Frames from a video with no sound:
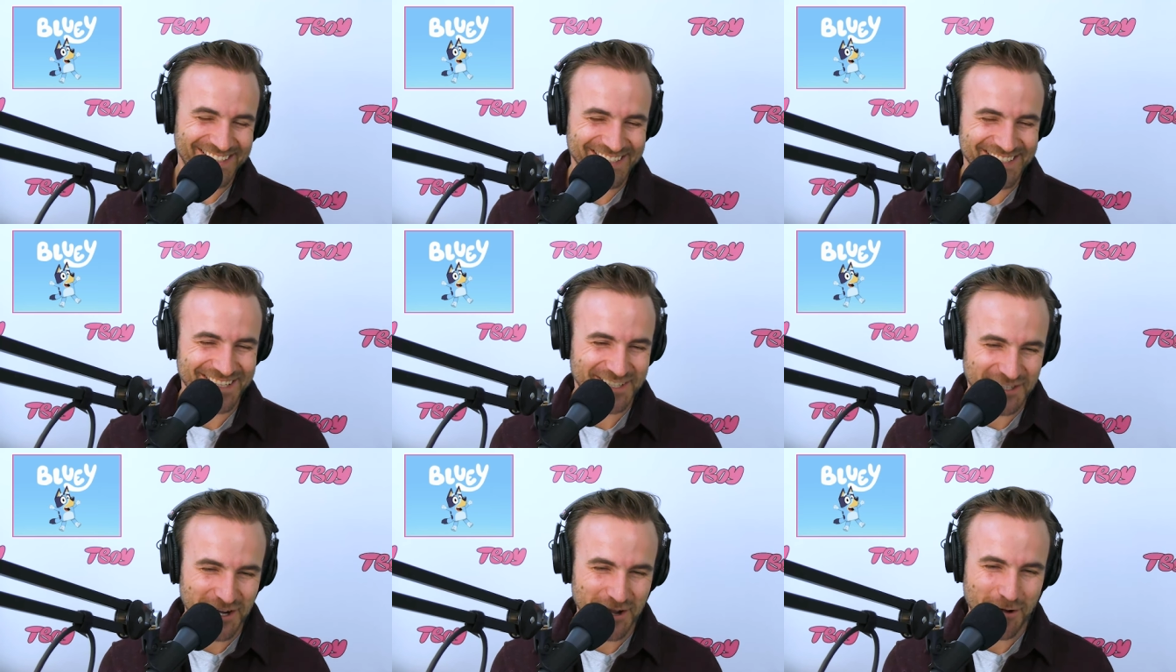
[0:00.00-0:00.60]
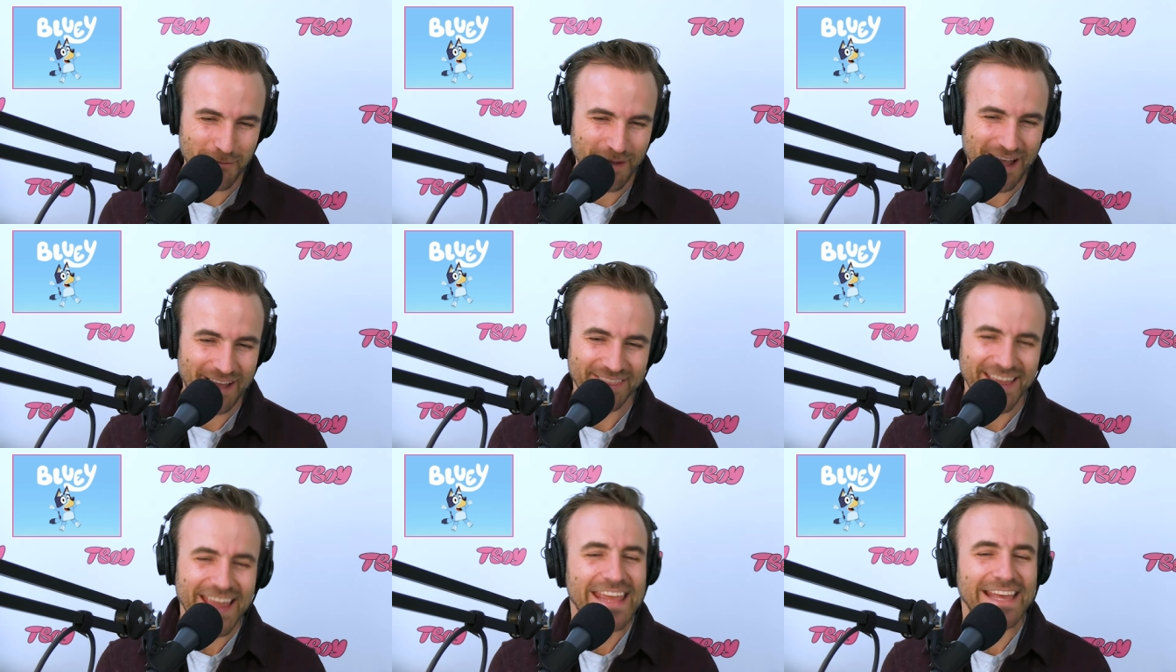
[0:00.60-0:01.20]
is a show
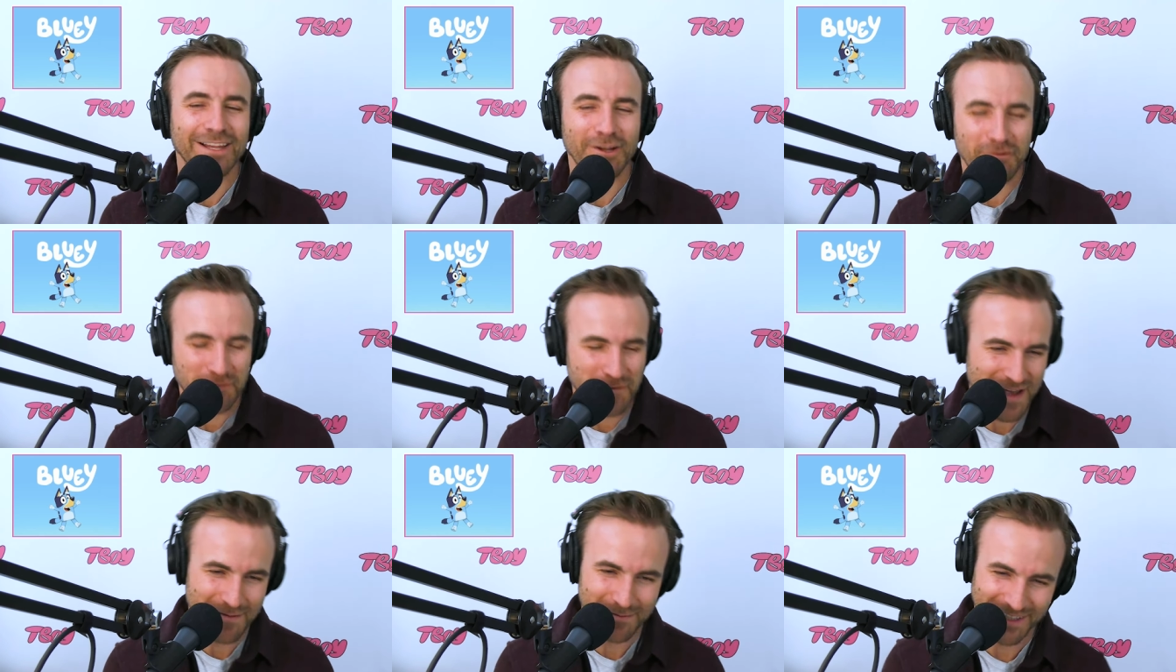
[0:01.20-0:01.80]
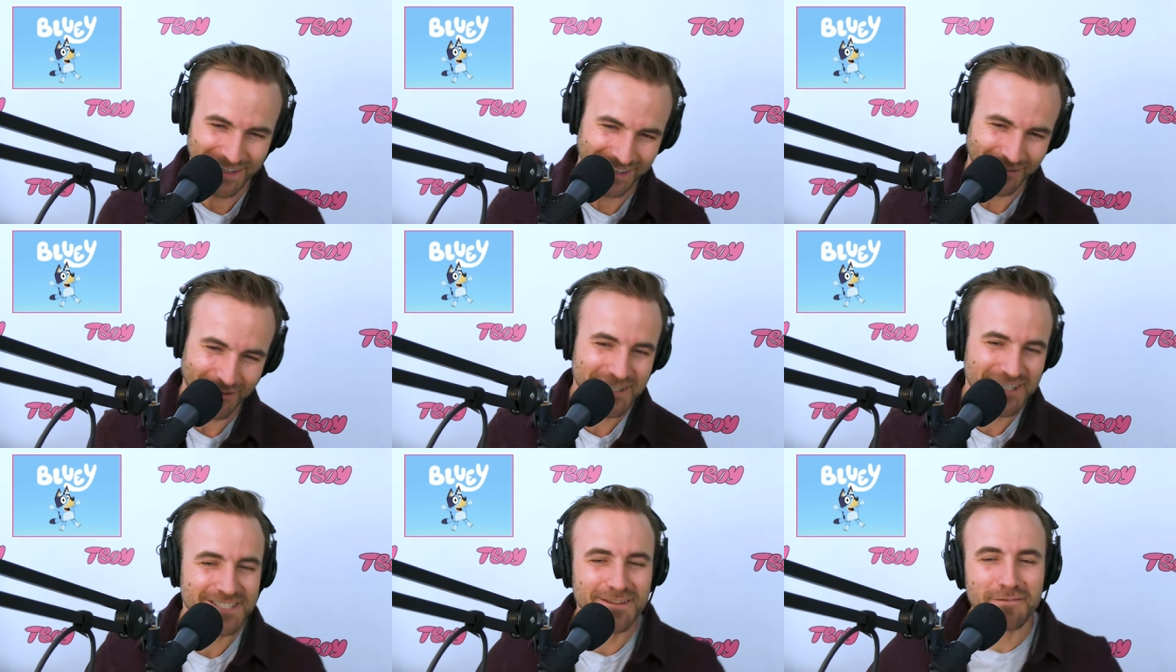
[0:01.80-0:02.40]
about the Heeler family,
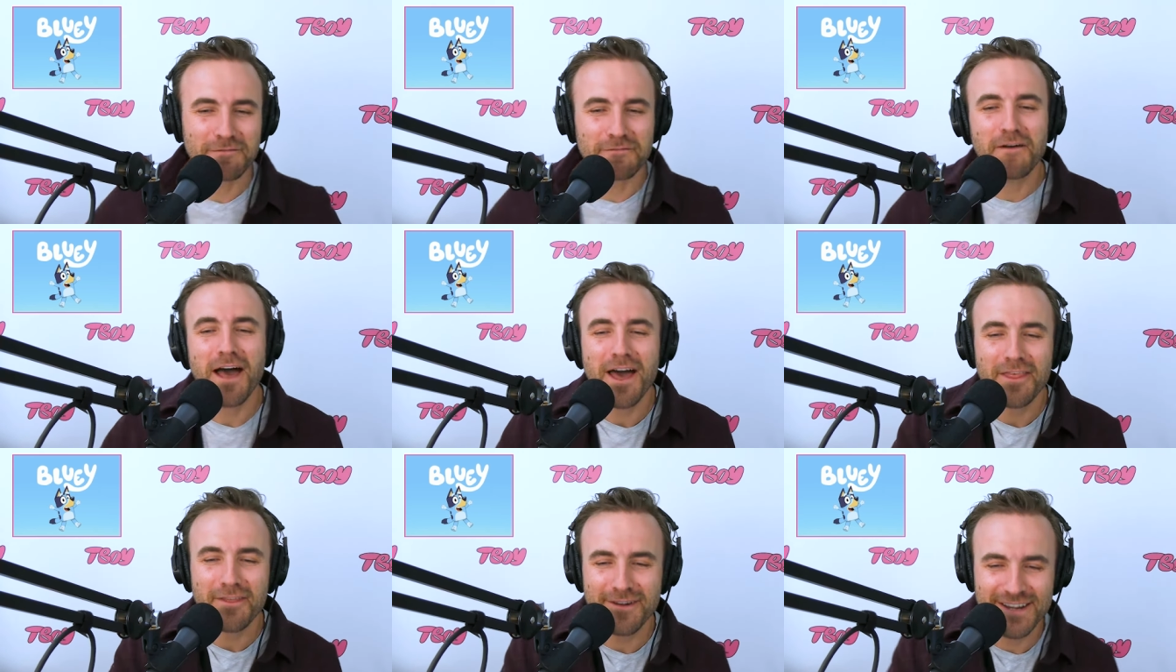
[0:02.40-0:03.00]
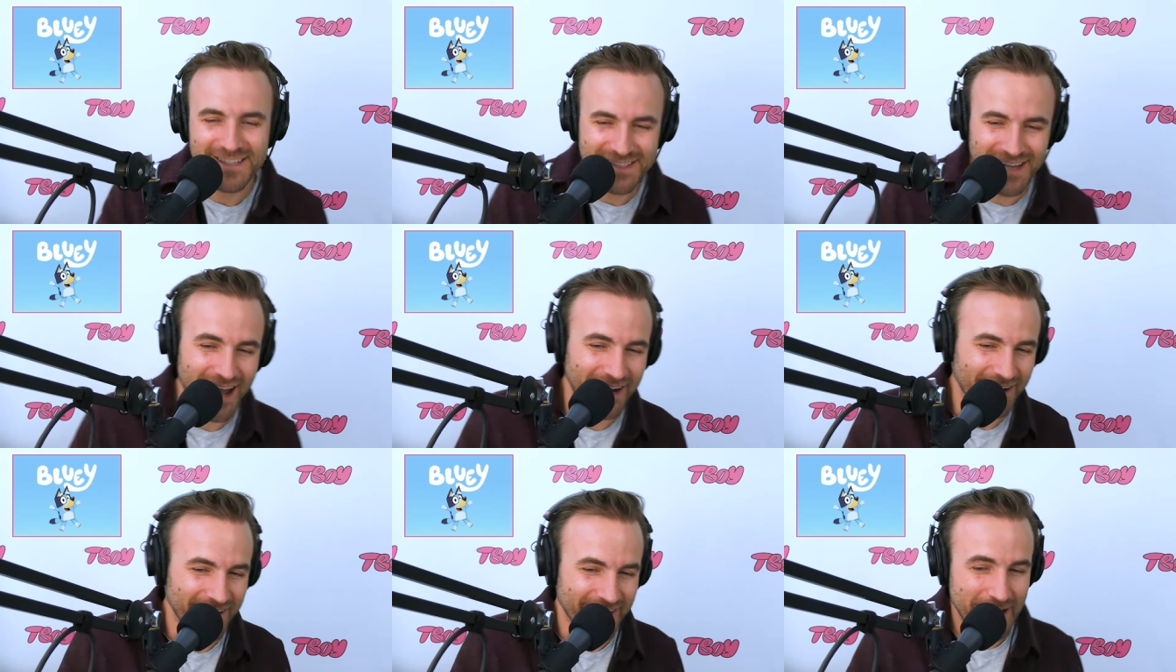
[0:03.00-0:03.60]
which is a father and
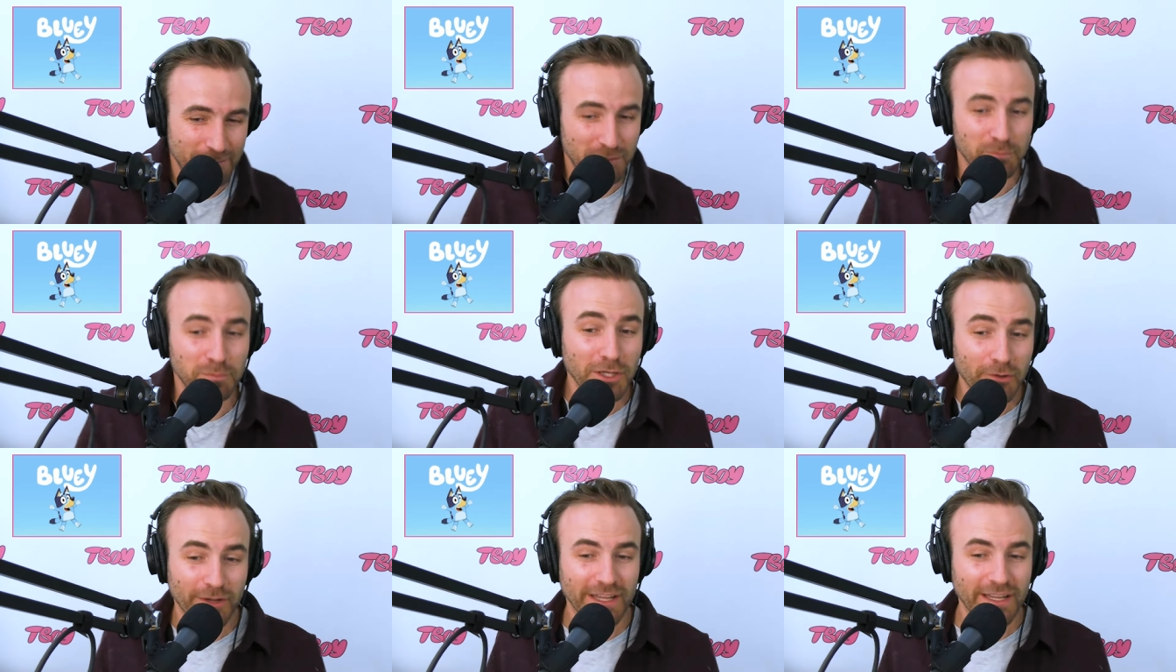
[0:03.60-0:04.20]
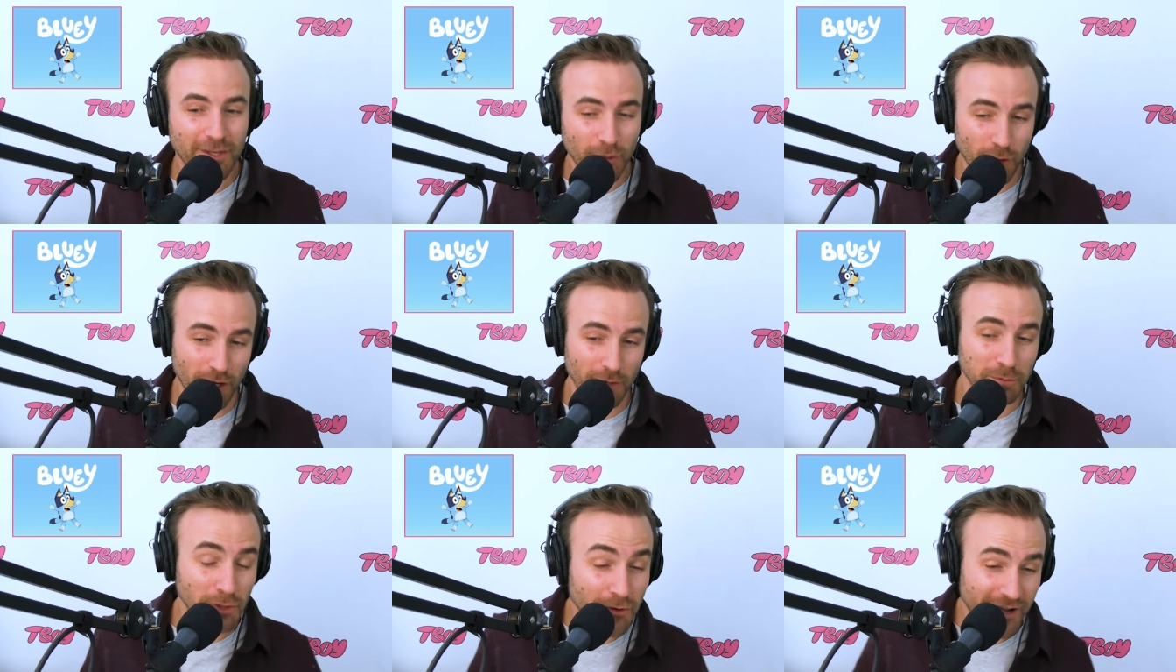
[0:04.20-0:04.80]
daughter named Bluey, who
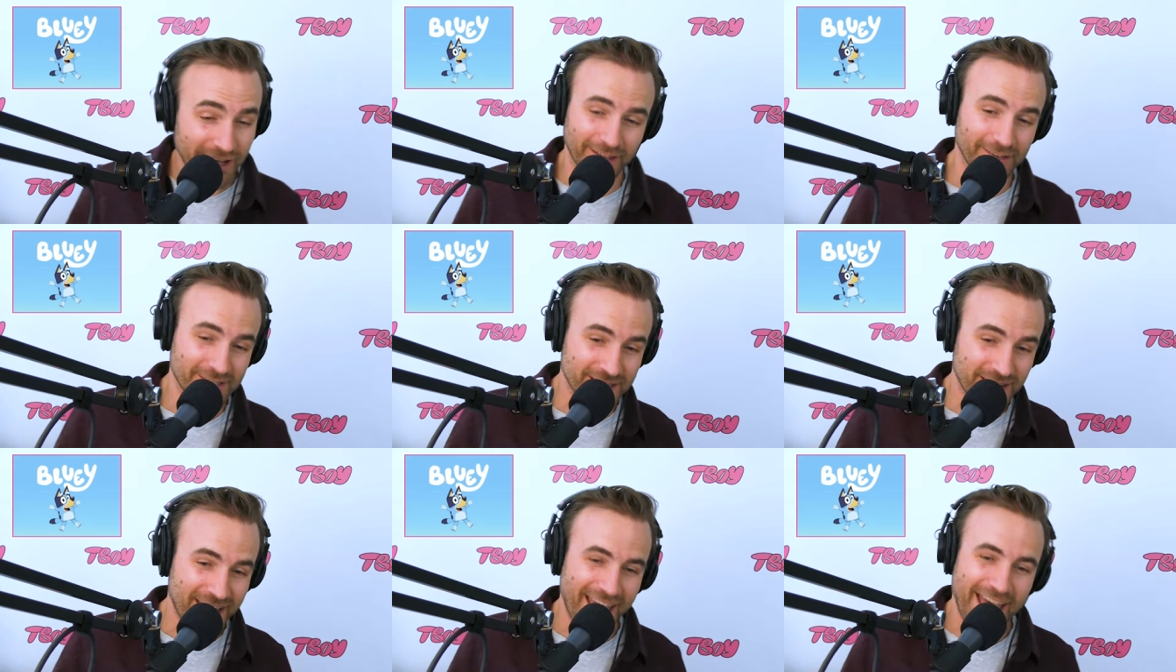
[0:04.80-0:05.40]
are blue heelers,